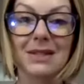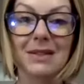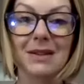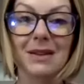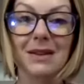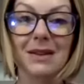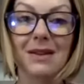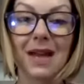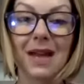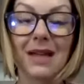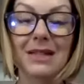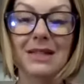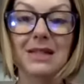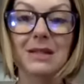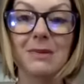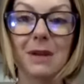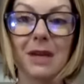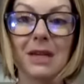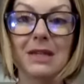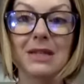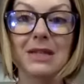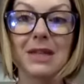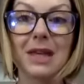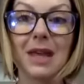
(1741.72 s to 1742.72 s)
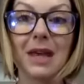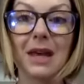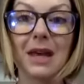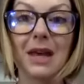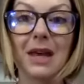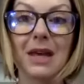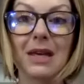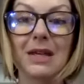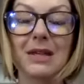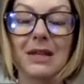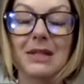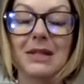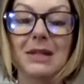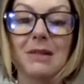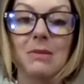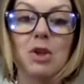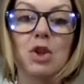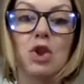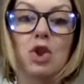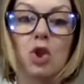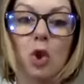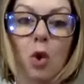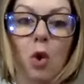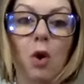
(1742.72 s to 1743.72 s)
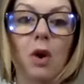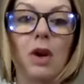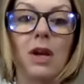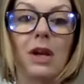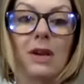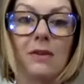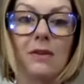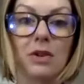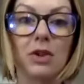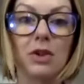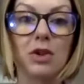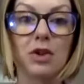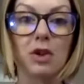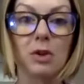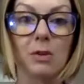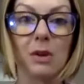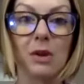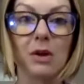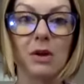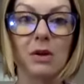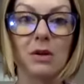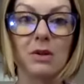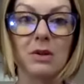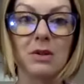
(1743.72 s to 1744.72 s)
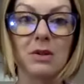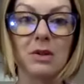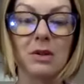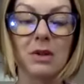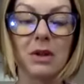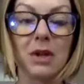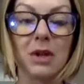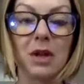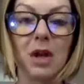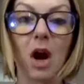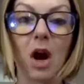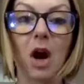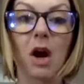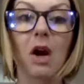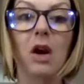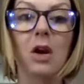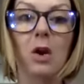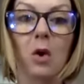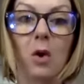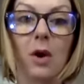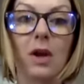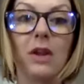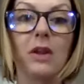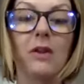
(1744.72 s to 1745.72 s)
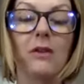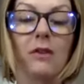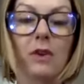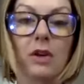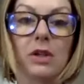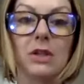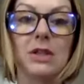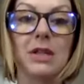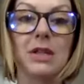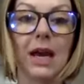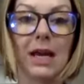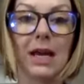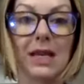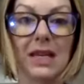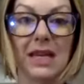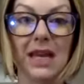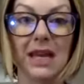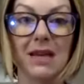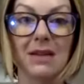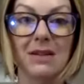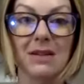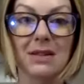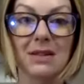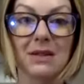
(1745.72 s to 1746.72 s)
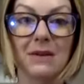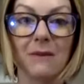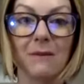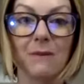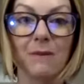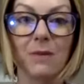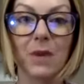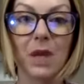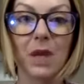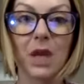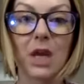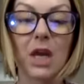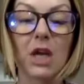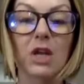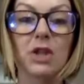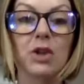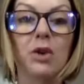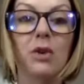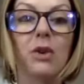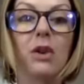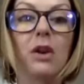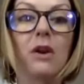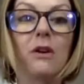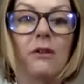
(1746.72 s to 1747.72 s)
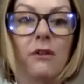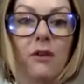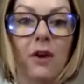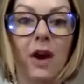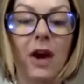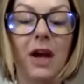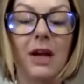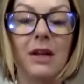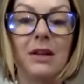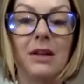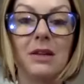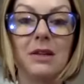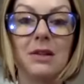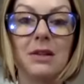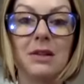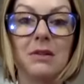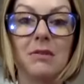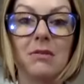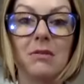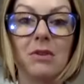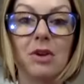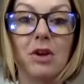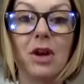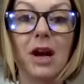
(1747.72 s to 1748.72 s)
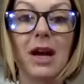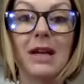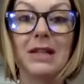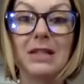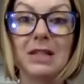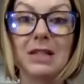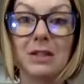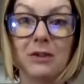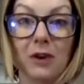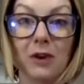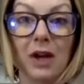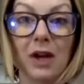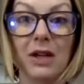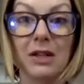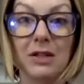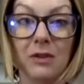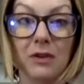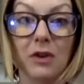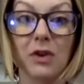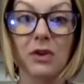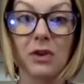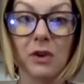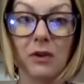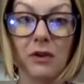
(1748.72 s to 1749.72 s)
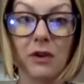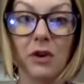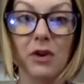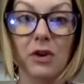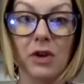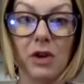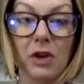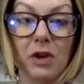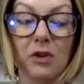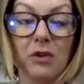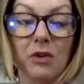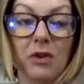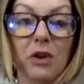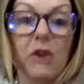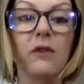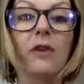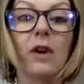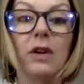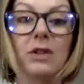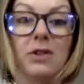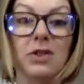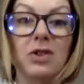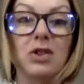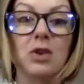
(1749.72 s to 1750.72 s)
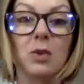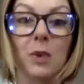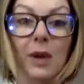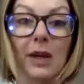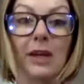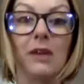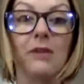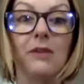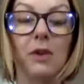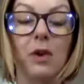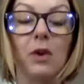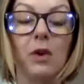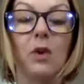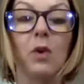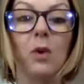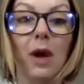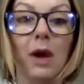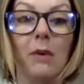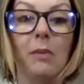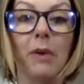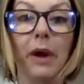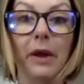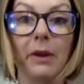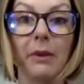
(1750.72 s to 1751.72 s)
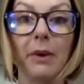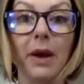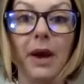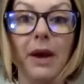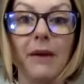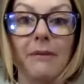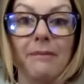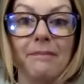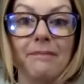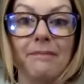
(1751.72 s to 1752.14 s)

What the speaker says: that's the biggest thing, is the majority of distributors are going to quit in the first 90 days. So their friends, your guys' friends, if you're new, your friends are just waiting for you to quit, by the way.